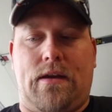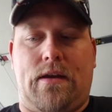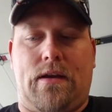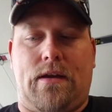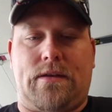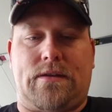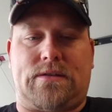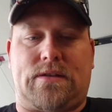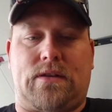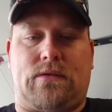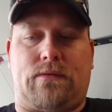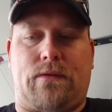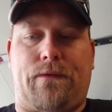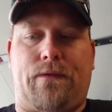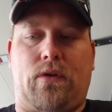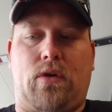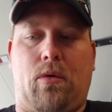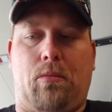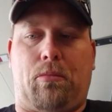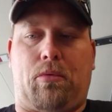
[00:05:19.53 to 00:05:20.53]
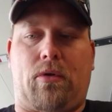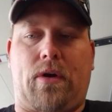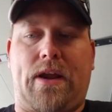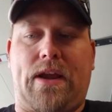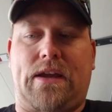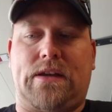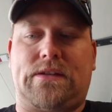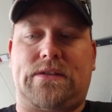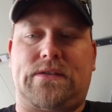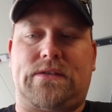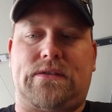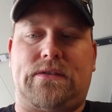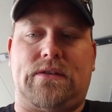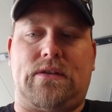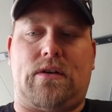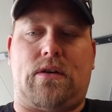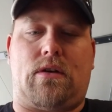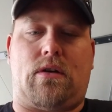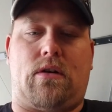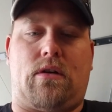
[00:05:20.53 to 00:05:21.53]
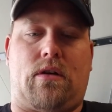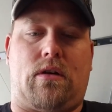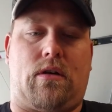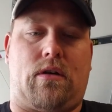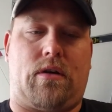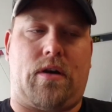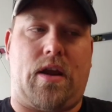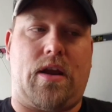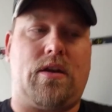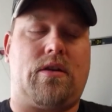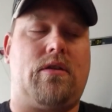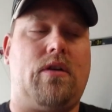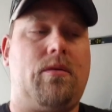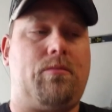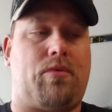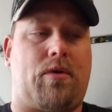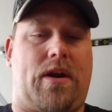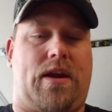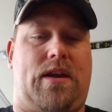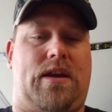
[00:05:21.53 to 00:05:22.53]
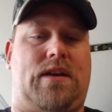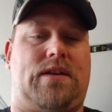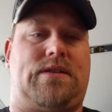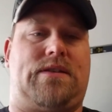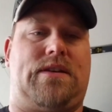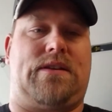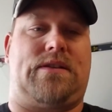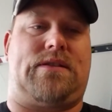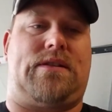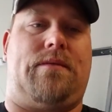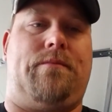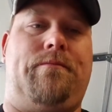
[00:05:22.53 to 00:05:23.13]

Centrifugal brakes are a good braking system.